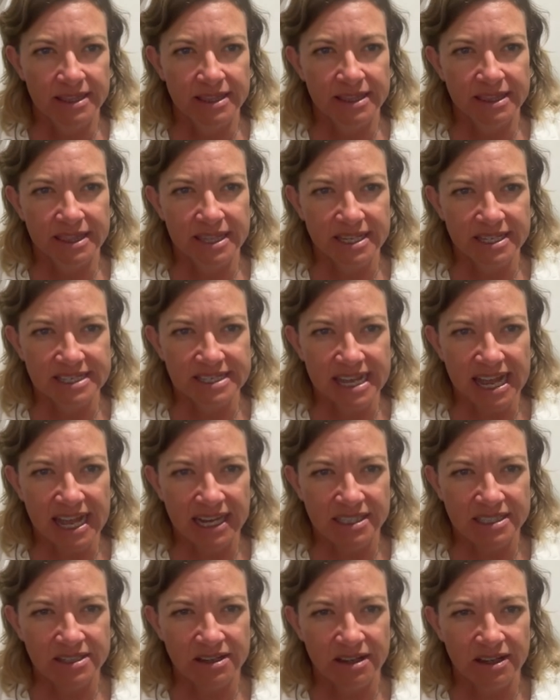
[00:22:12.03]
these
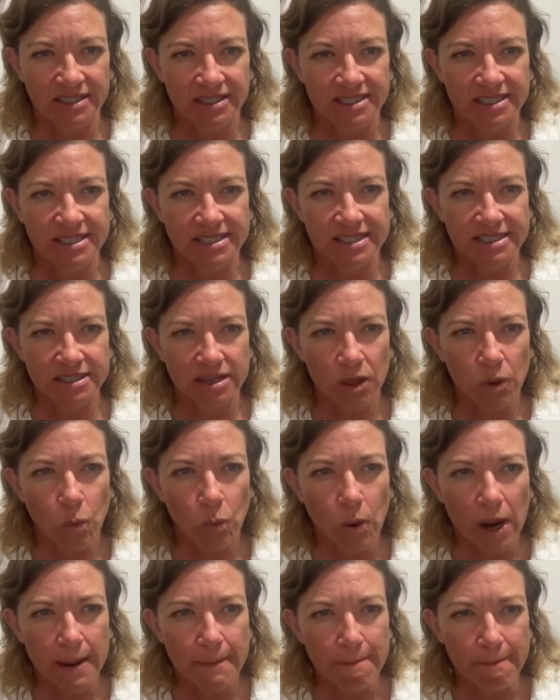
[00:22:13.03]
axons, this is all
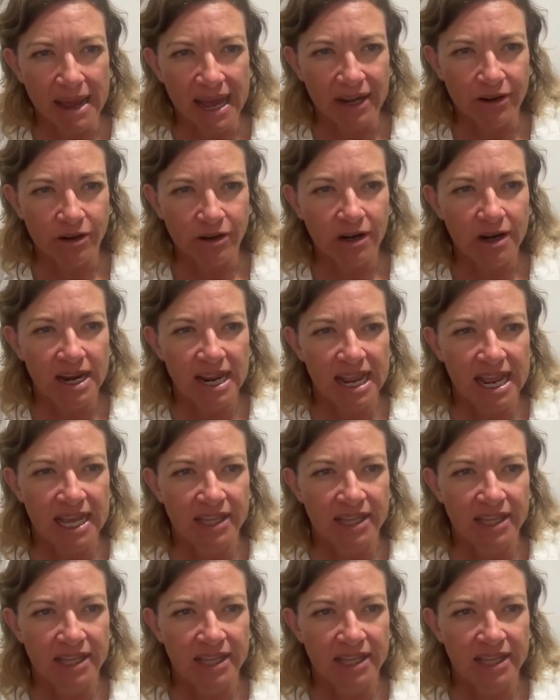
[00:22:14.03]
white matter,